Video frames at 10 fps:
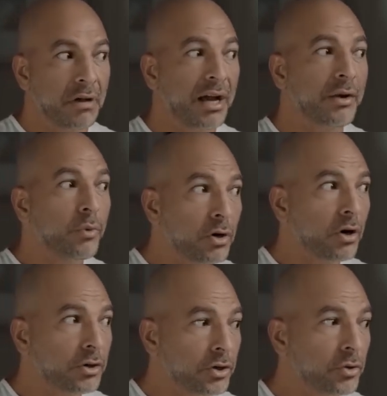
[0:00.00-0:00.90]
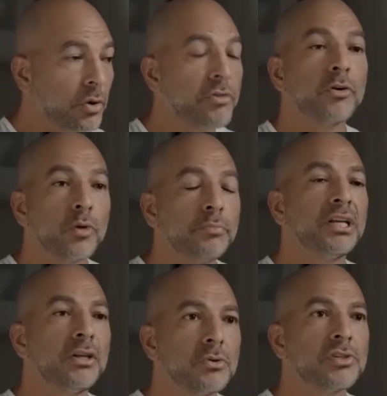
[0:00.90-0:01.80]
I would argue there would
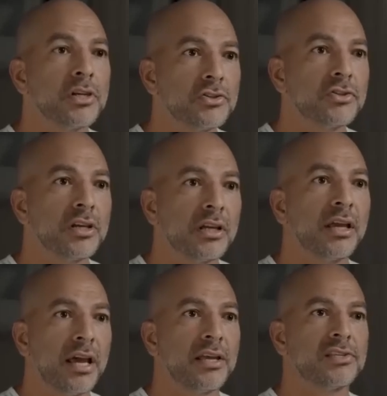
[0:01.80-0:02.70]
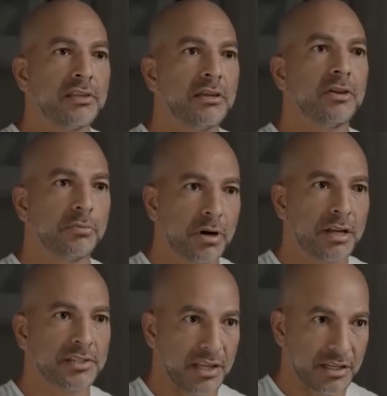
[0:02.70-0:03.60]
be no such thing as lethal
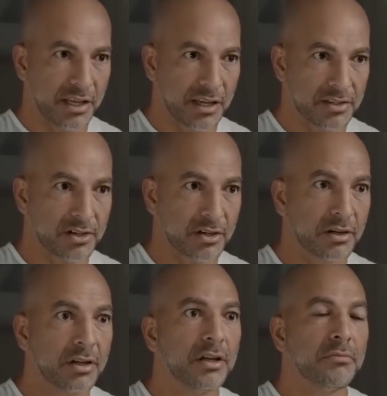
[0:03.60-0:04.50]
prostate cancer,